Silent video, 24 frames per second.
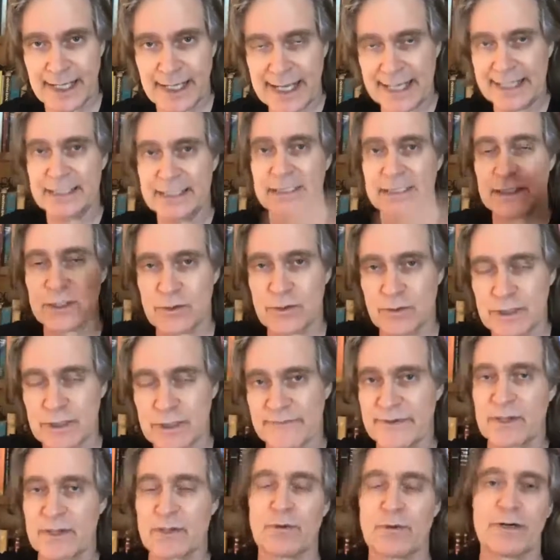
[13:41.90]
and is the source
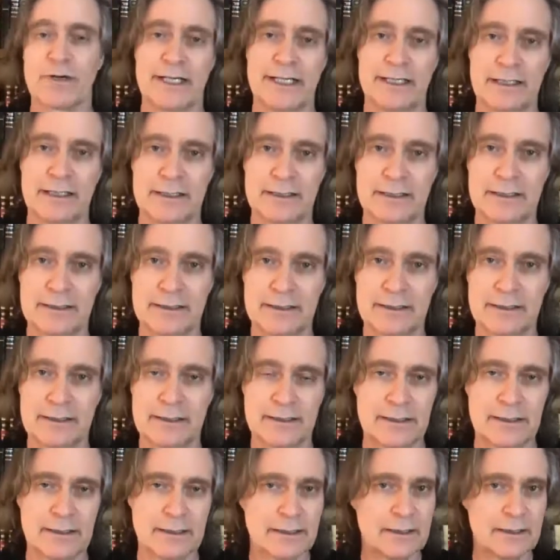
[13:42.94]
of authority.
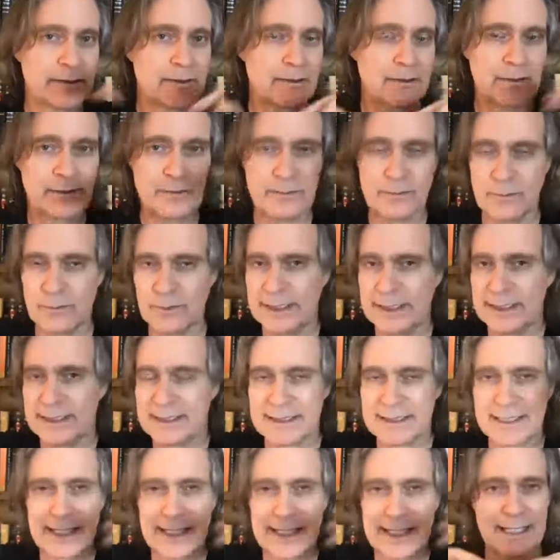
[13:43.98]
We
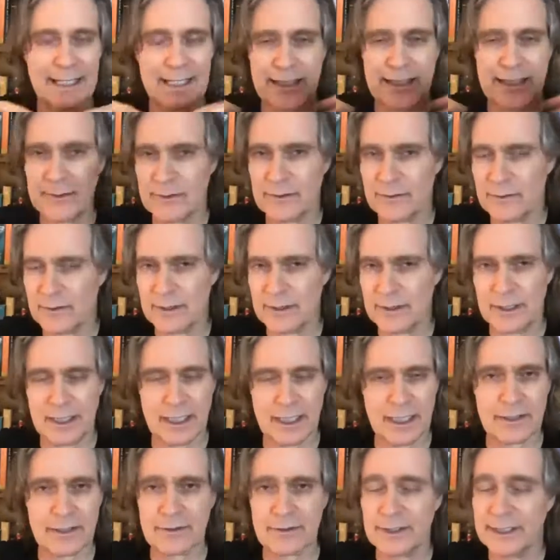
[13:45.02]
say
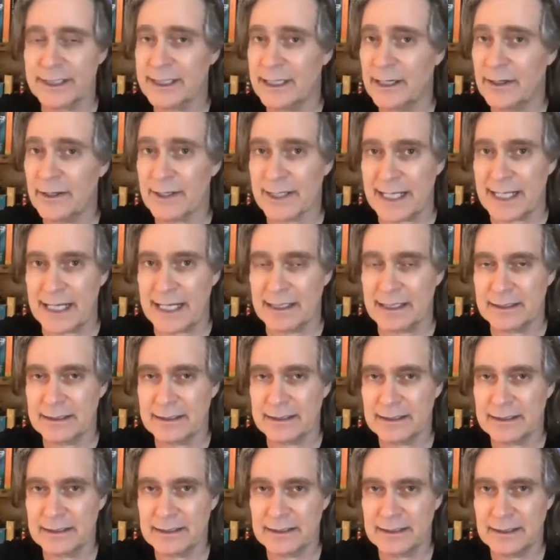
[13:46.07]
utterly no to that.
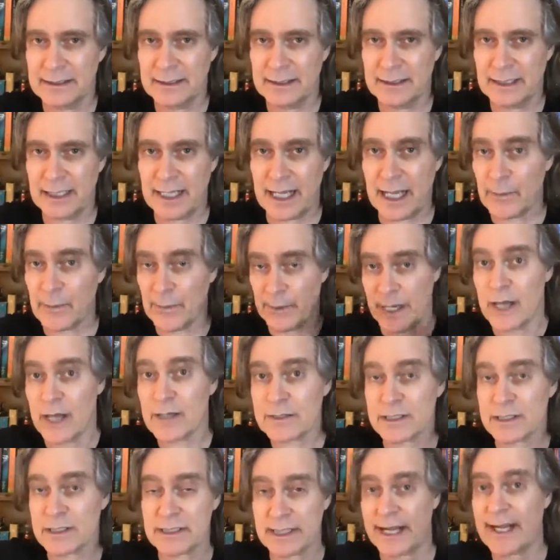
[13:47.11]
And we
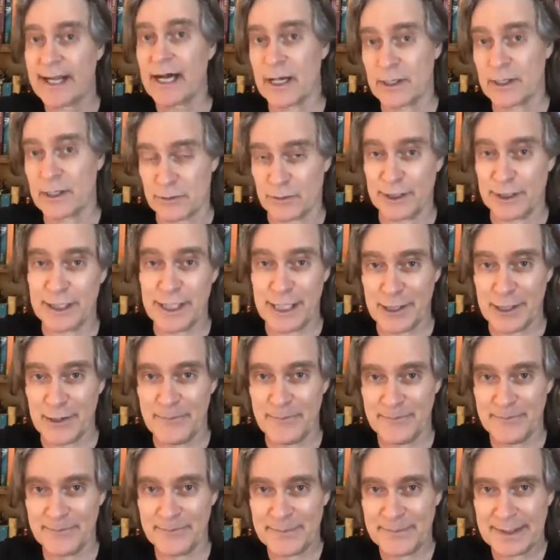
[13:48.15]
also say utterly
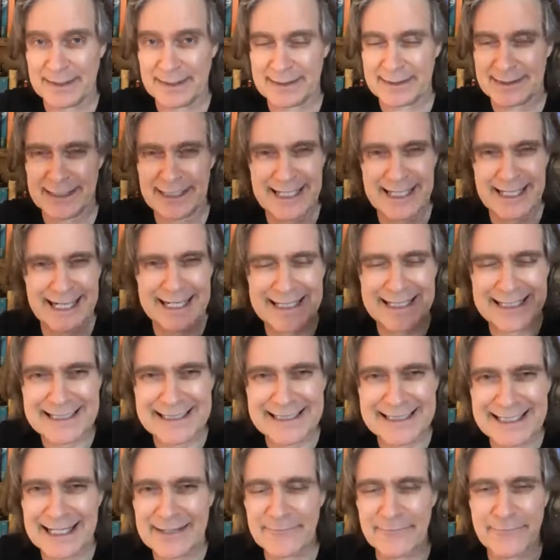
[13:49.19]
no to the kind of
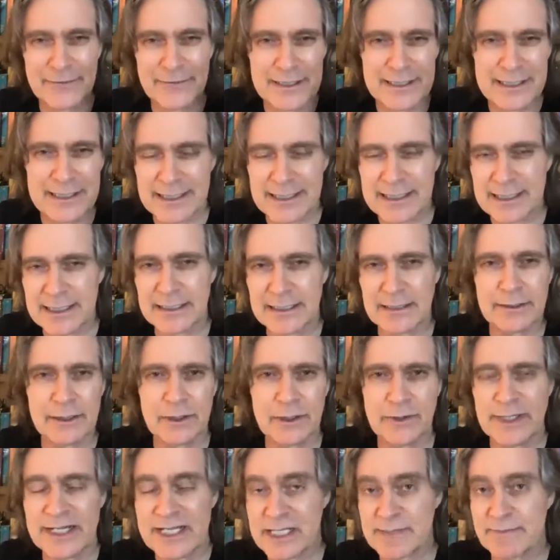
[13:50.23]
San Francisco
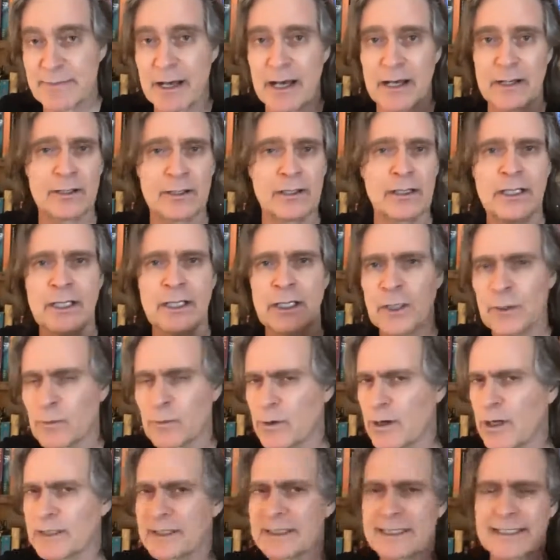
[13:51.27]
New Age model.
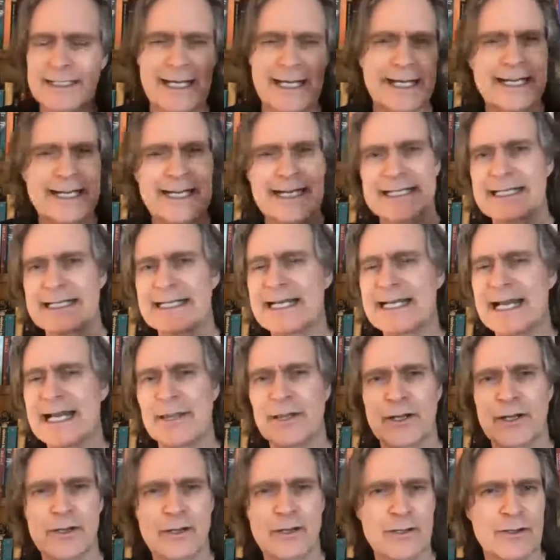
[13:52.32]
We're all just kind of getting
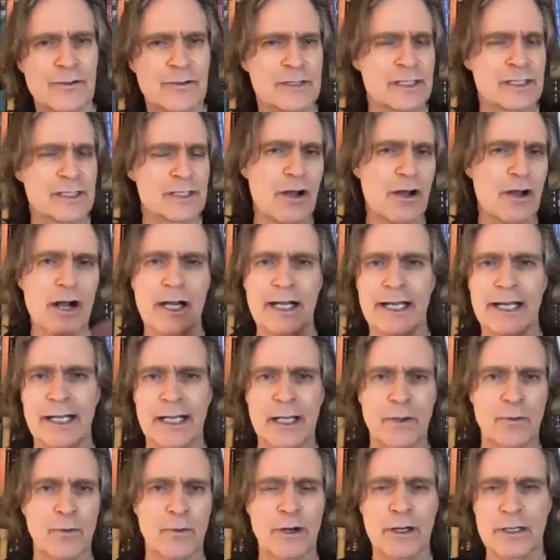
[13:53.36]
together and talking,
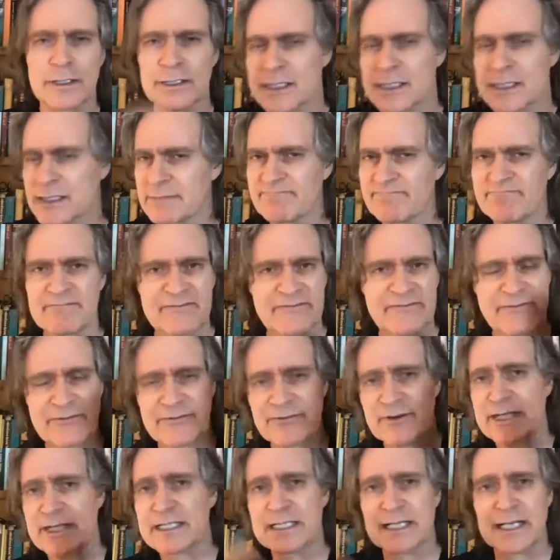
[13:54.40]
and we're all just
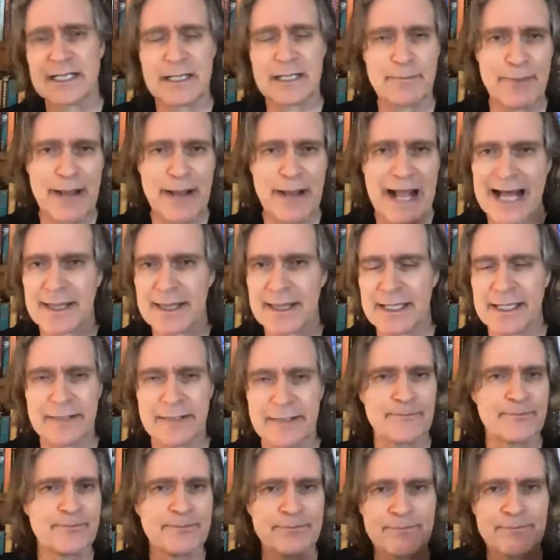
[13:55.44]
friends on the path,
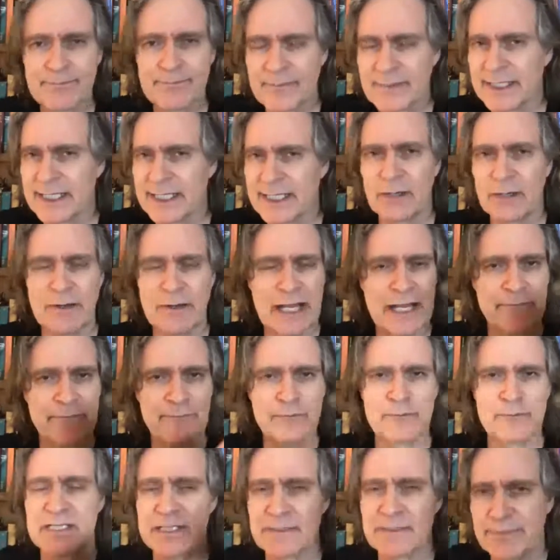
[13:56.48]
and, you know,
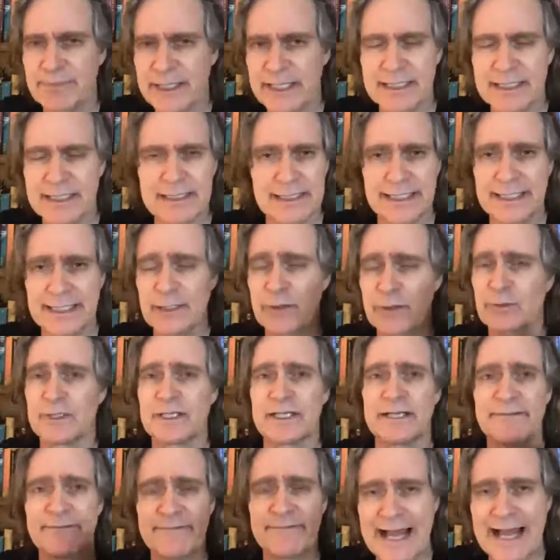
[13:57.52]
everyone's opinion's
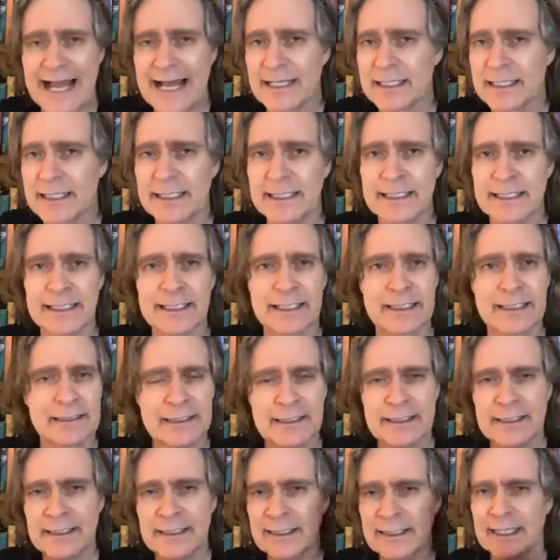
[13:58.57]
equally valid, and
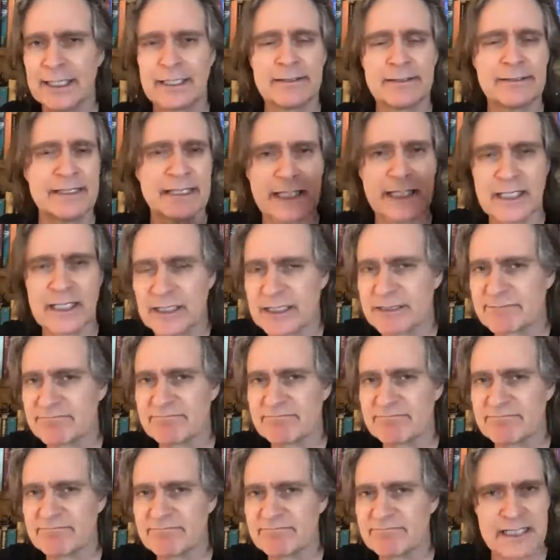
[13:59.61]
you know, and
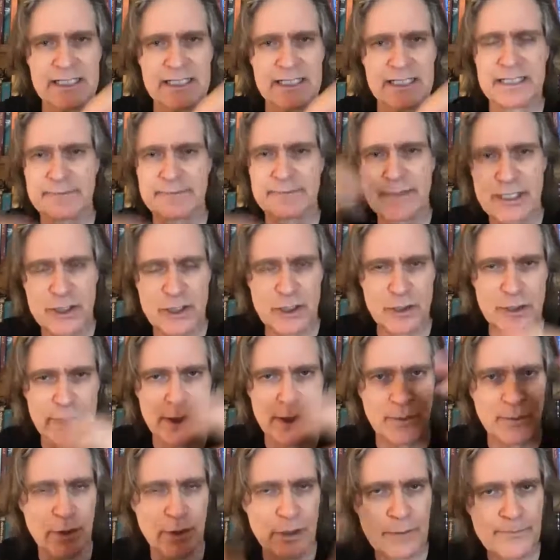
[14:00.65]
let's just make sure
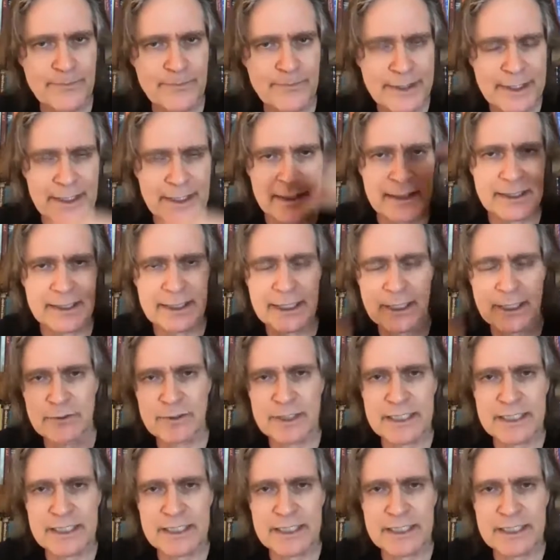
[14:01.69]
that we're, you know,